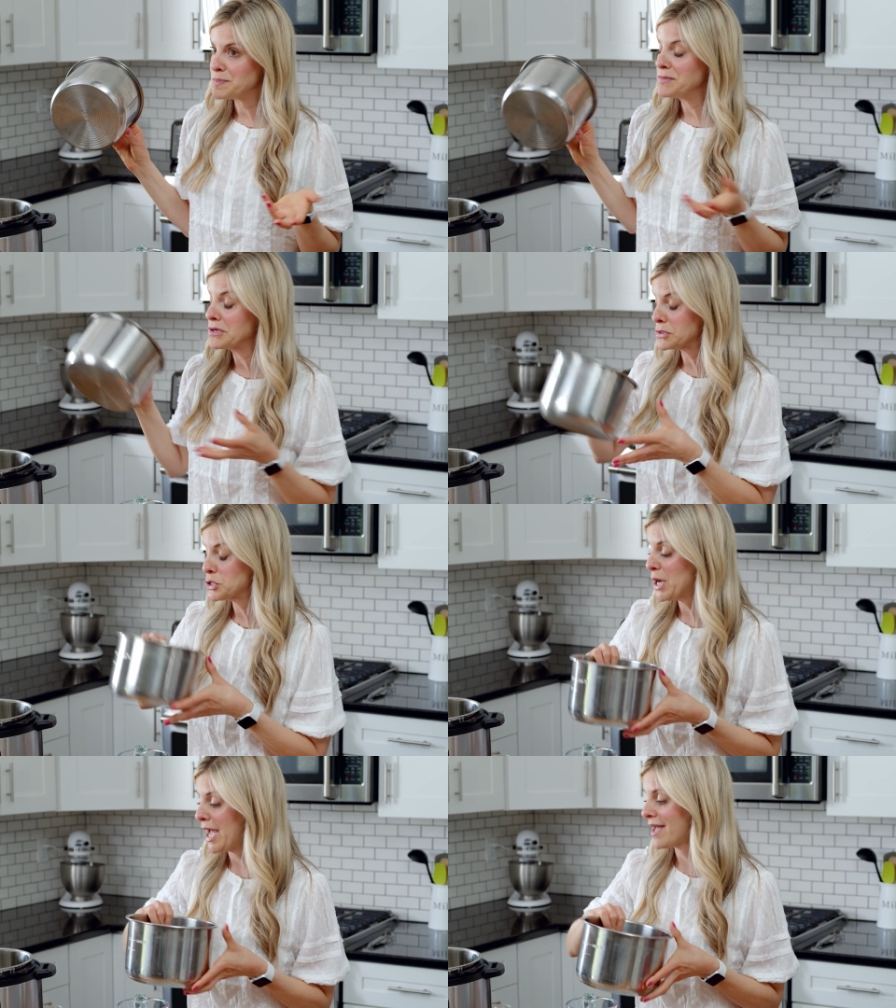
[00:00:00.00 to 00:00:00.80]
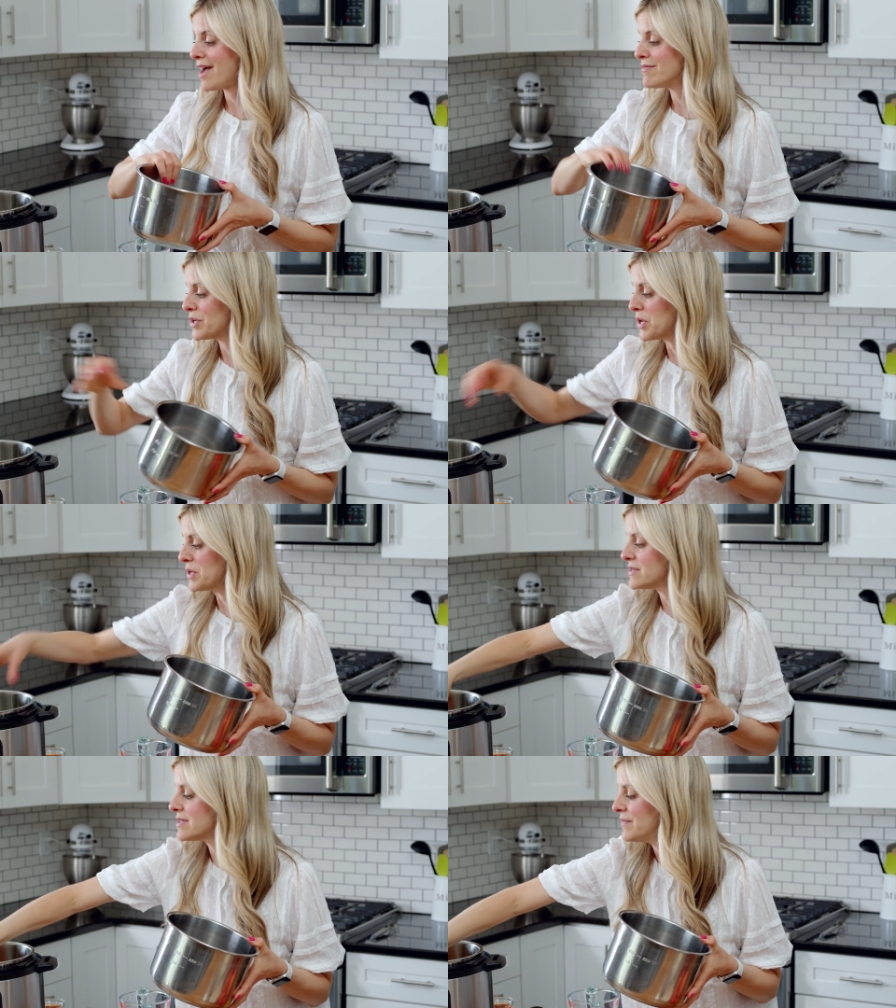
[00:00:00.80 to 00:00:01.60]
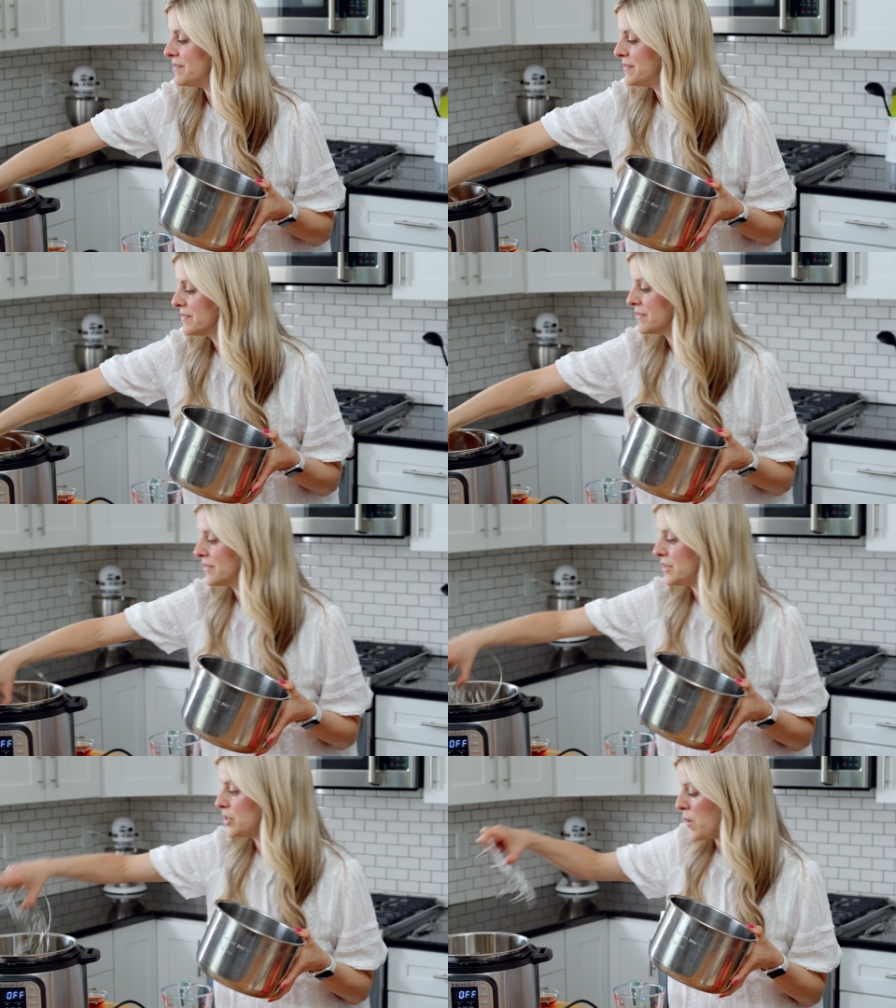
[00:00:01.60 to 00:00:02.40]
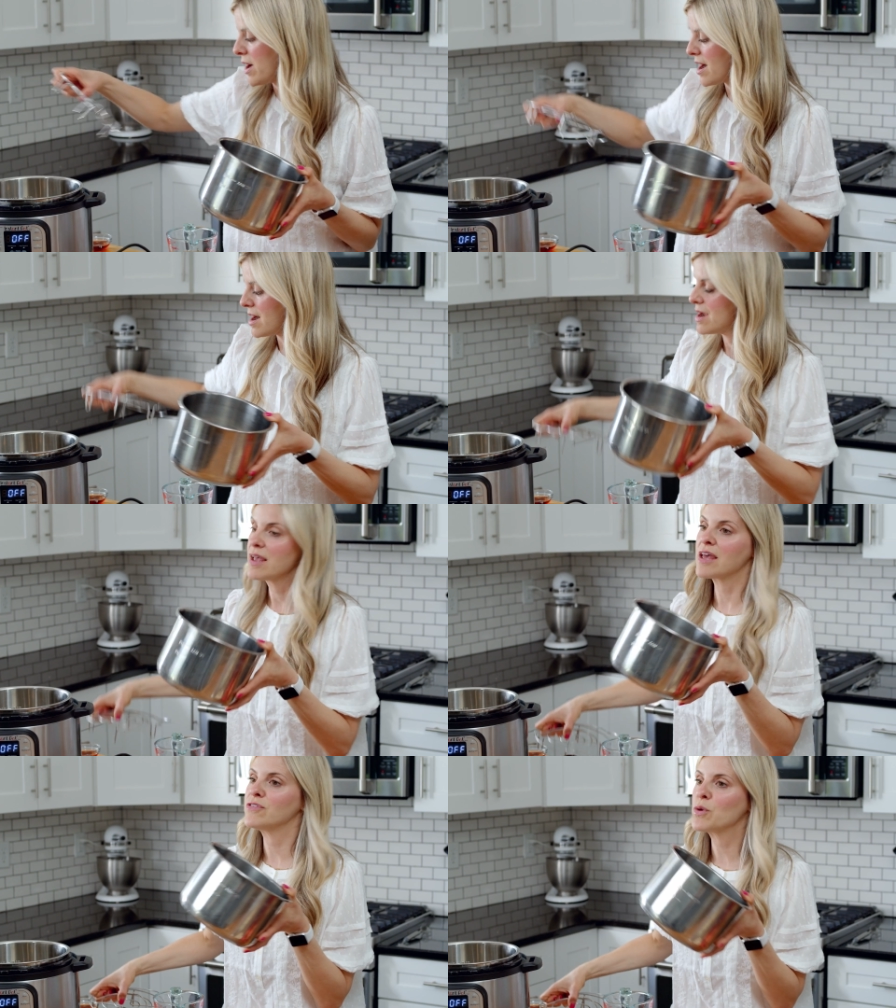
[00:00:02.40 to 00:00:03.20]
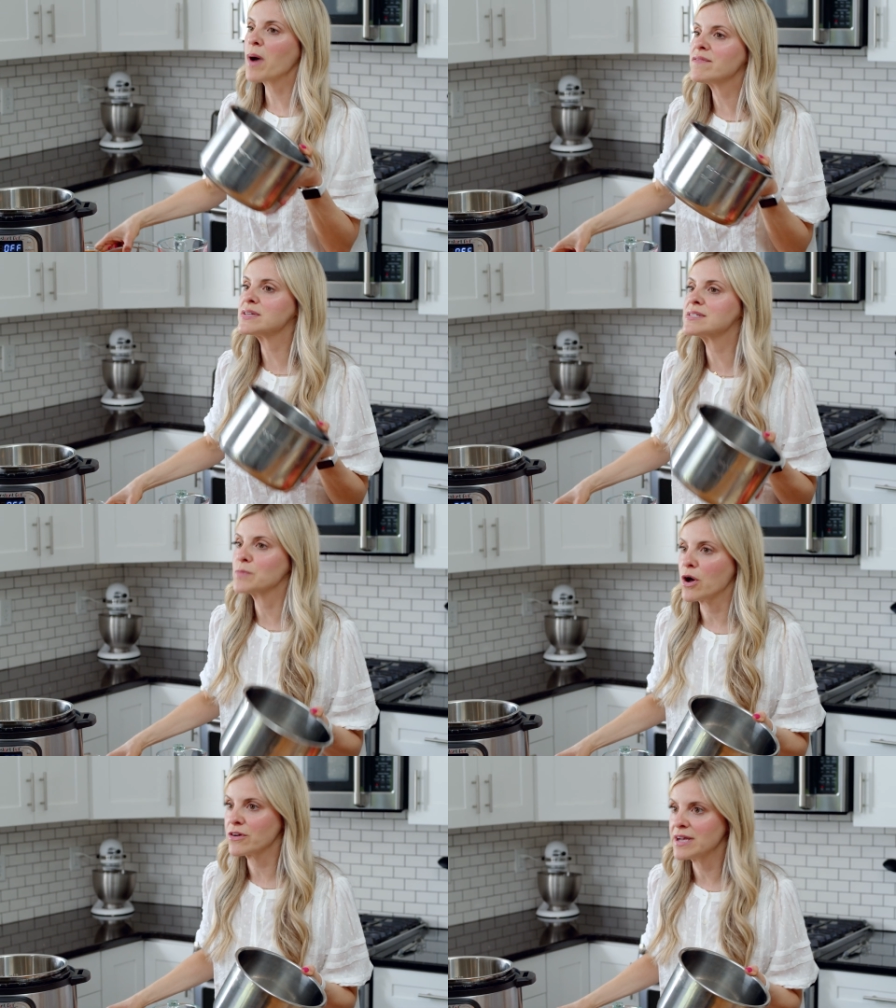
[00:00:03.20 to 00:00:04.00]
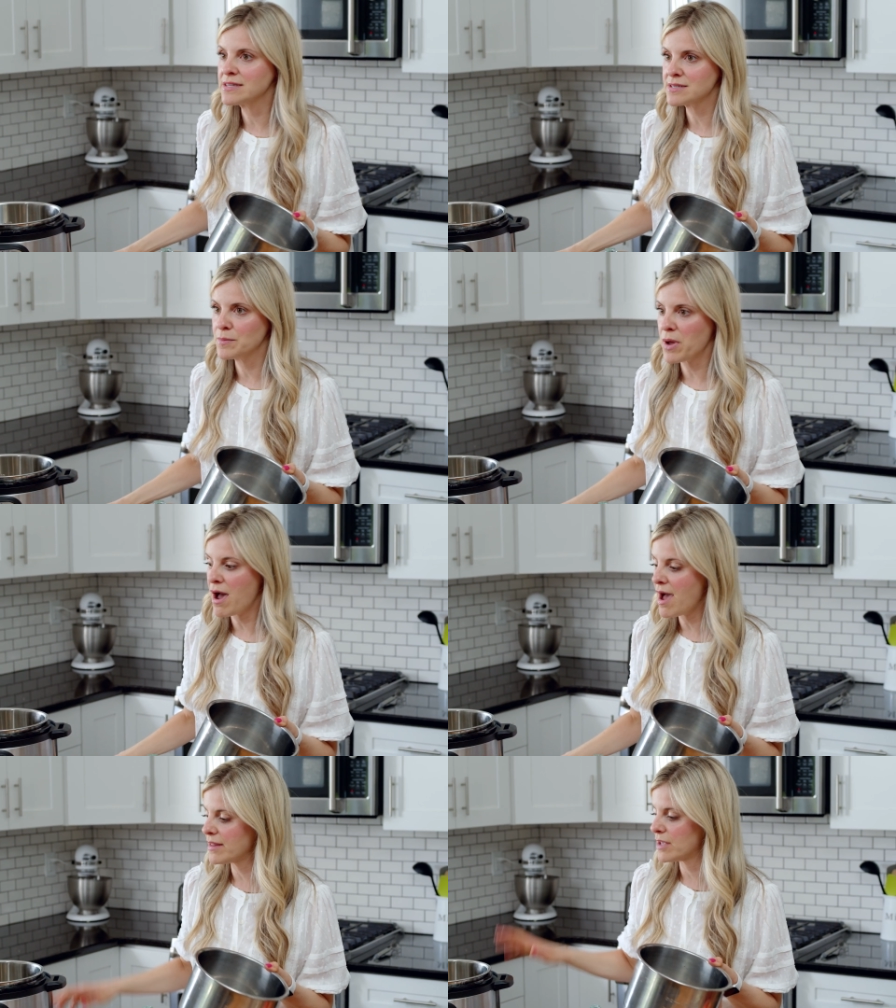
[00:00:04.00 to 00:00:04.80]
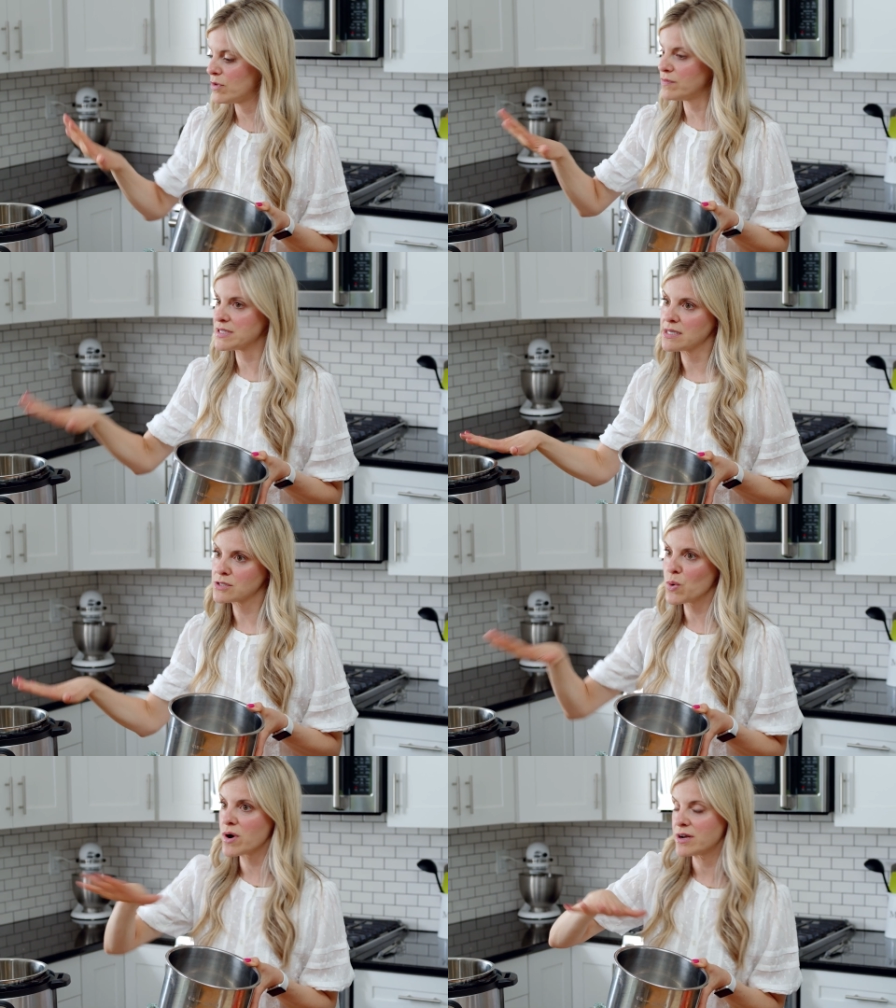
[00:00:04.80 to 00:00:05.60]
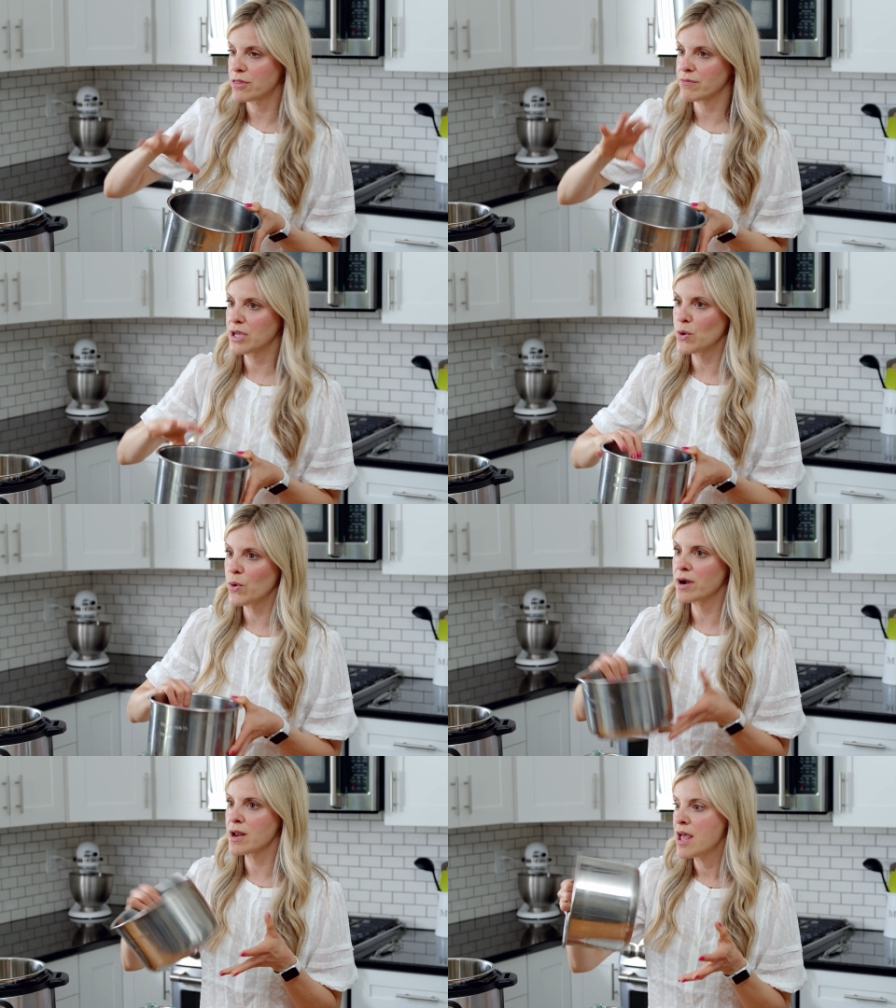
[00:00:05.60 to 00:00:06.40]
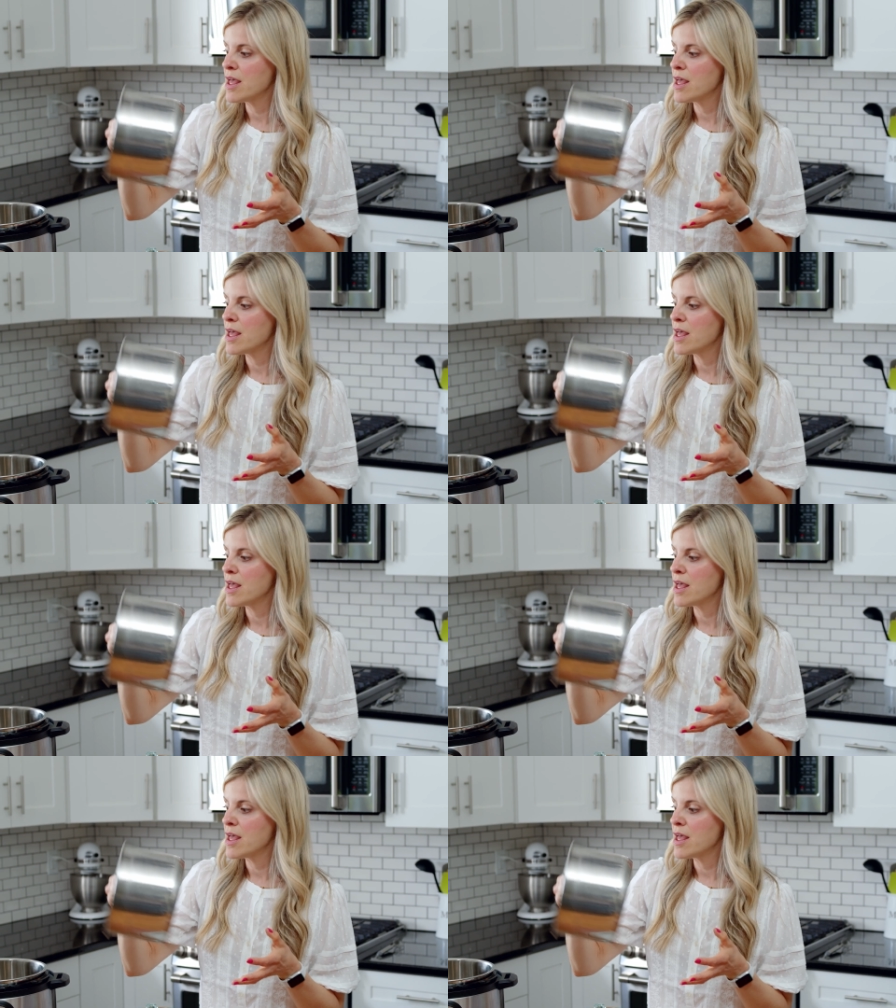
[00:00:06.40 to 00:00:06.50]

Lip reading: Little trick I've learned. If you have a smaller Instant Pot, like if you have a 6-quart and a 3-quart,